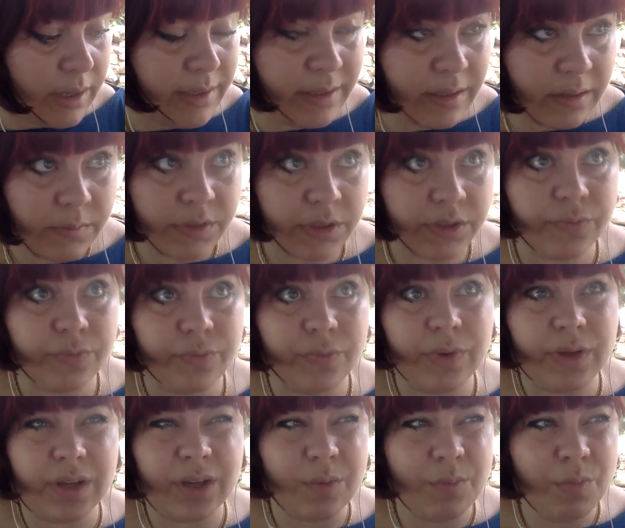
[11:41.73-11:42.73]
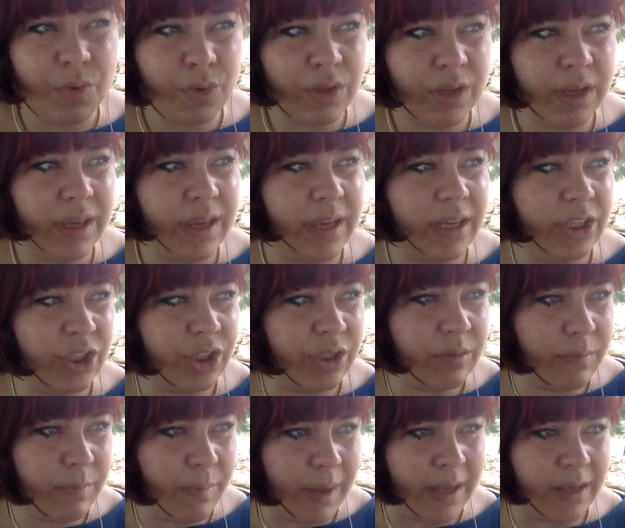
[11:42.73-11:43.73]
terms of
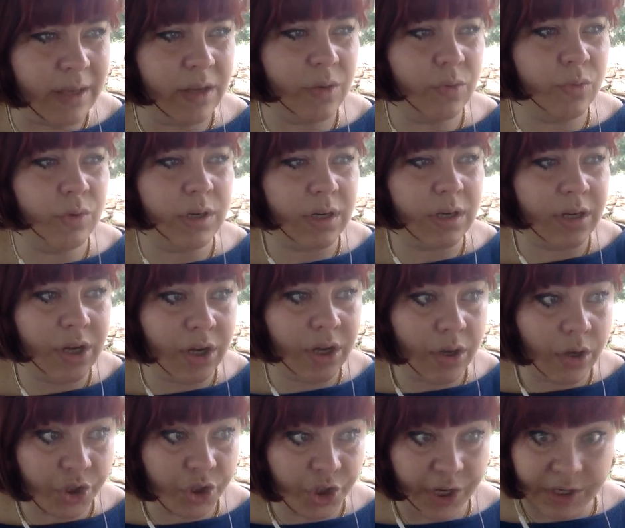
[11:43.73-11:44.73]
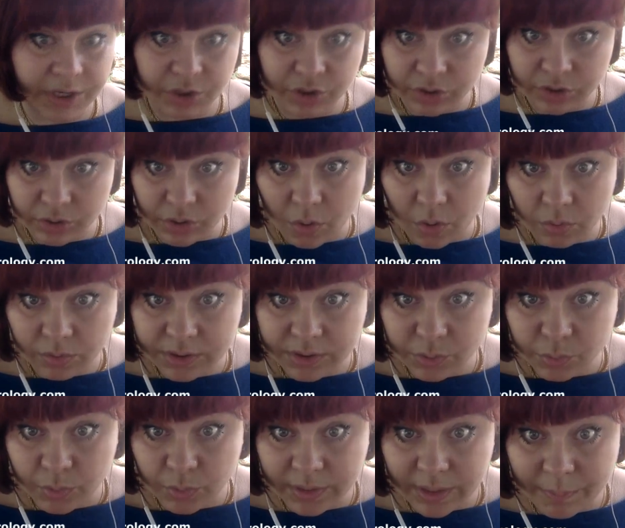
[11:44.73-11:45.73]
communication, media work, negotiations, all
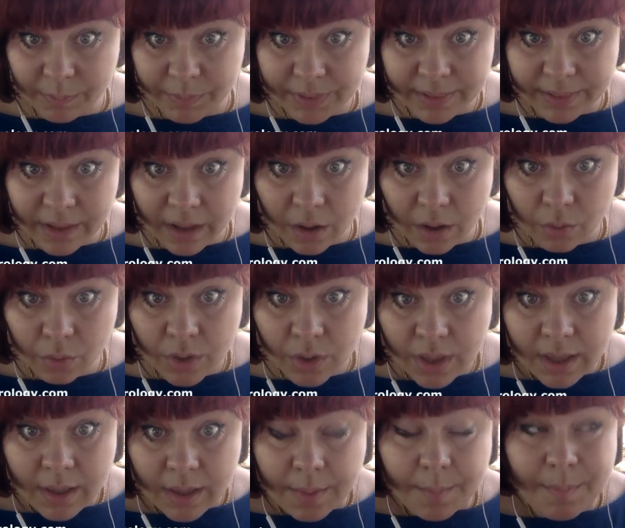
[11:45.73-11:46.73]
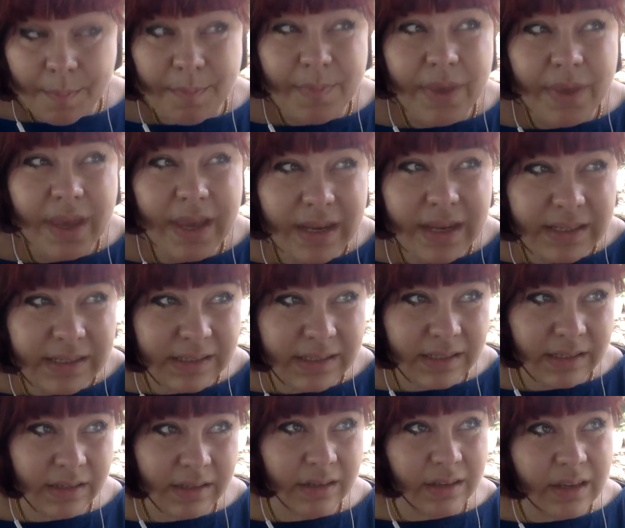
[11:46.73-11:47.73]
this will happen now
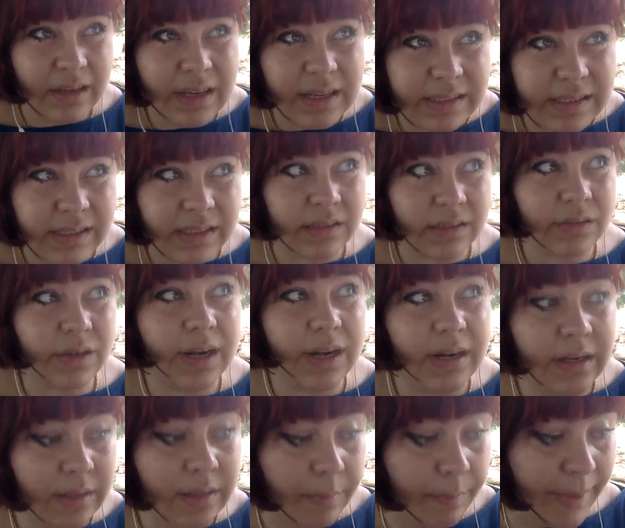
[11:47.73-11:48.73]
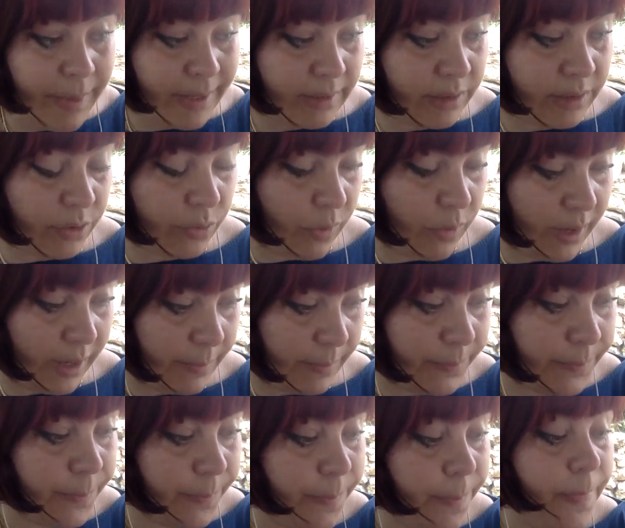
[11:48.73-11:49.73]
easier and in a better way.
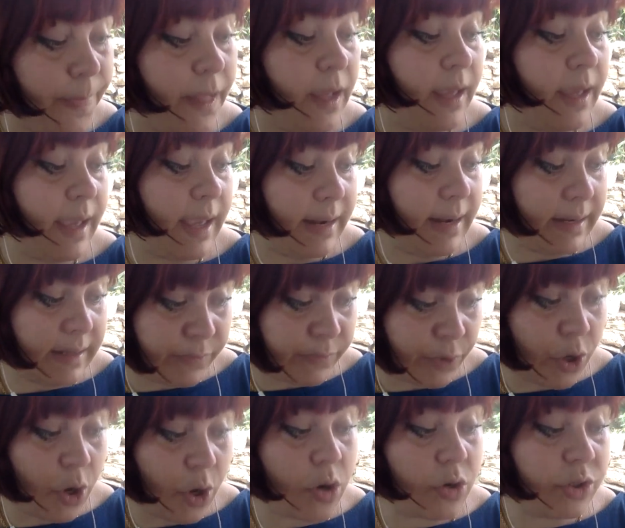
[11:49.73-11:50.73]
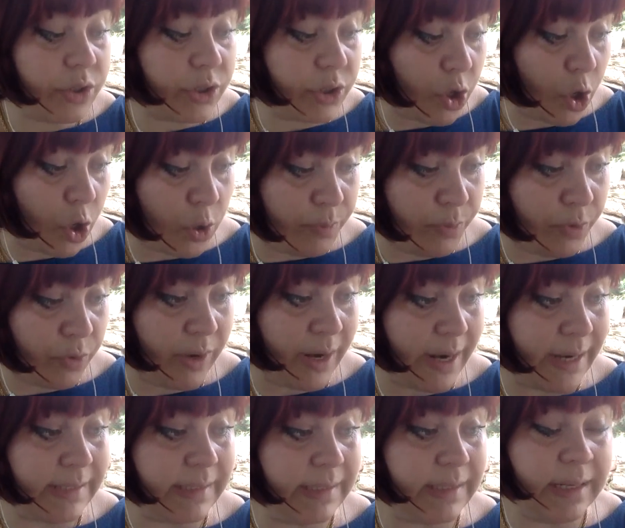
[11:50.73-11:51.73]
And of course, Scorpio
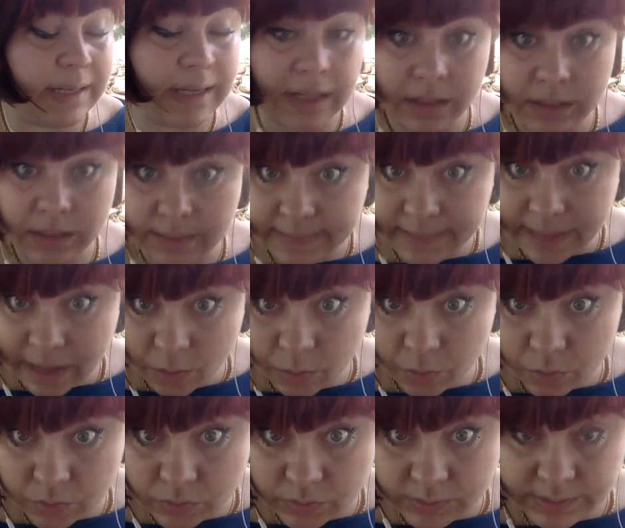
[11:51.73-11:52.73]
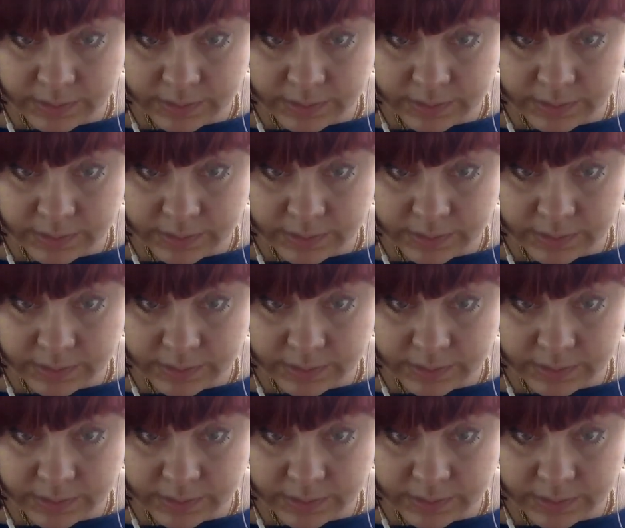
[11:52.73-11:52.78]
rising, Taurus